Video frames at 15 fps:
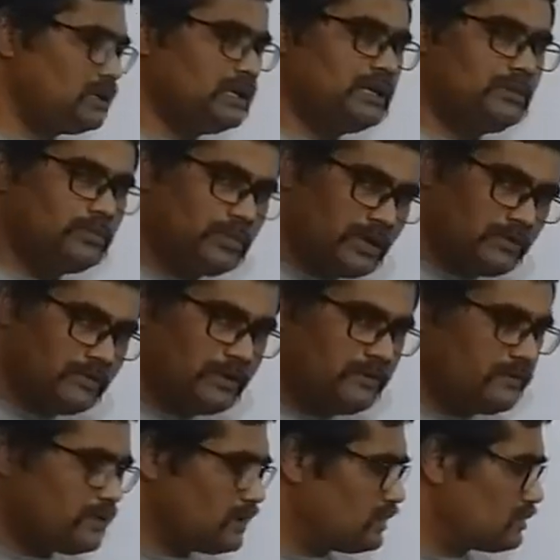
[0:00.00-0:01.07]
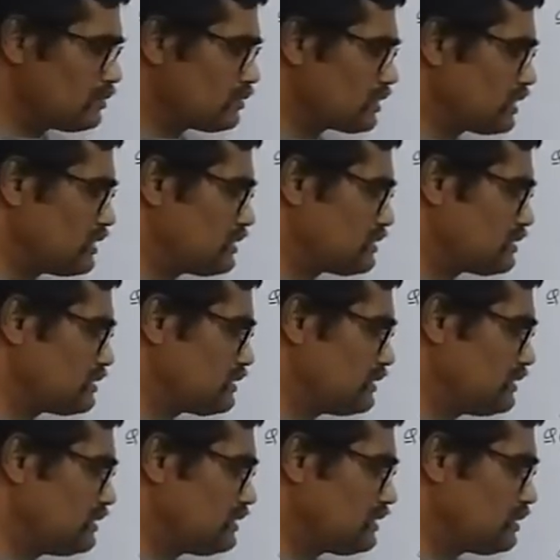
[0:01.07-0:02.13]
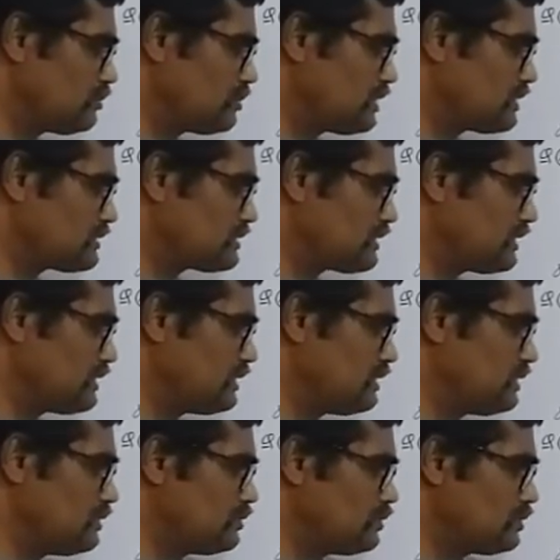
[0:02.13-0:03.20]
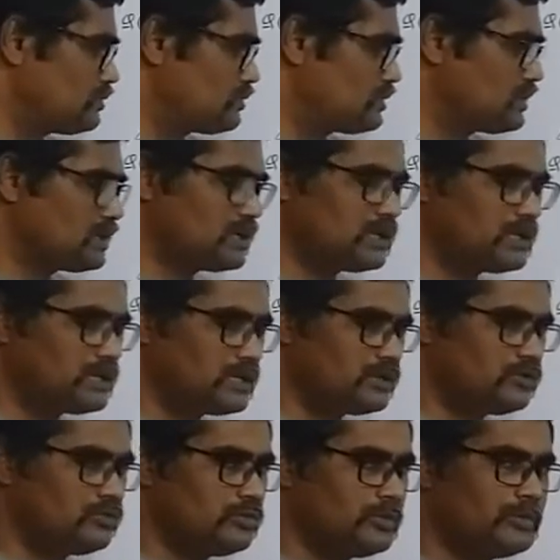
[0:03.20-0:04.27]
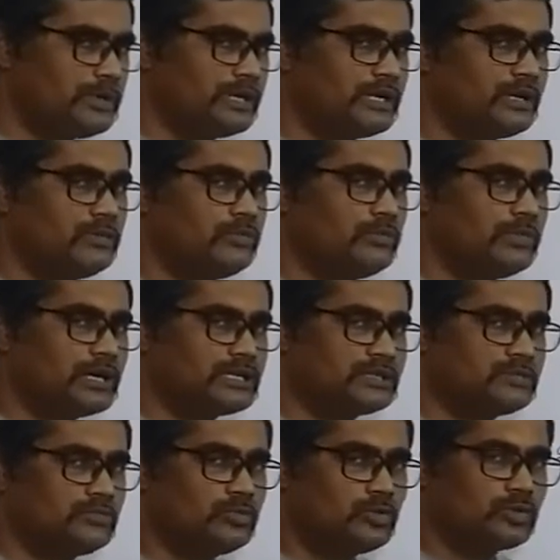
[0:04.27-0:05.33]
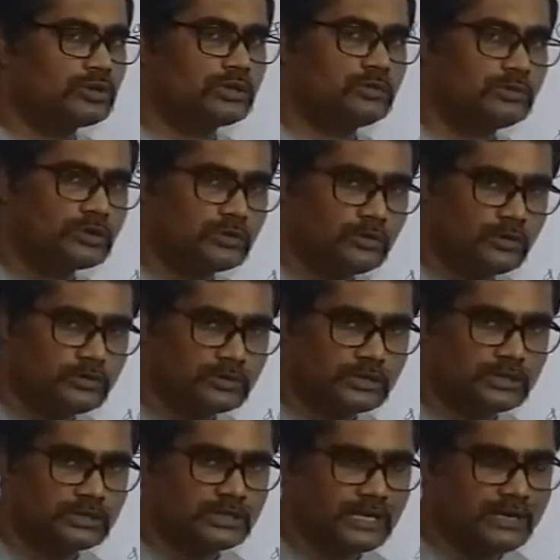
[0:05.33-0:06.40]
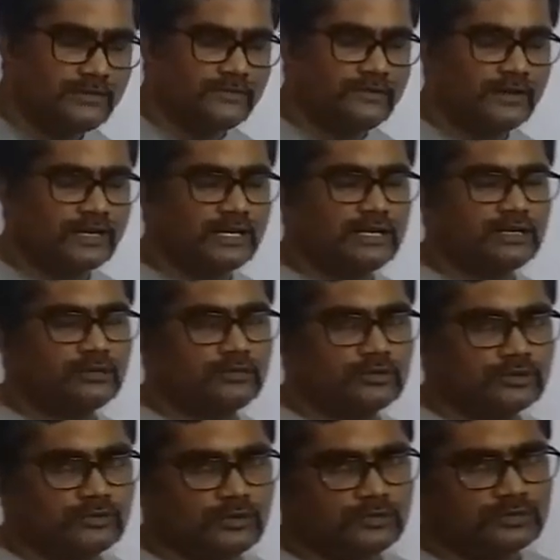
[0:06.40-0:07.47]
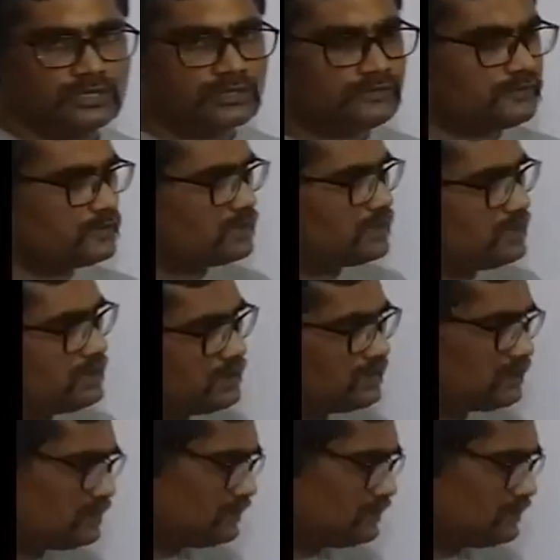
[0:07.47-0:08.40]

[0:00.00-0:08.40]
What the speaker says: it may be difficult to write theta plus 10 equal to 30 degree. You may be getting much more number of options, infinite number of options for theta.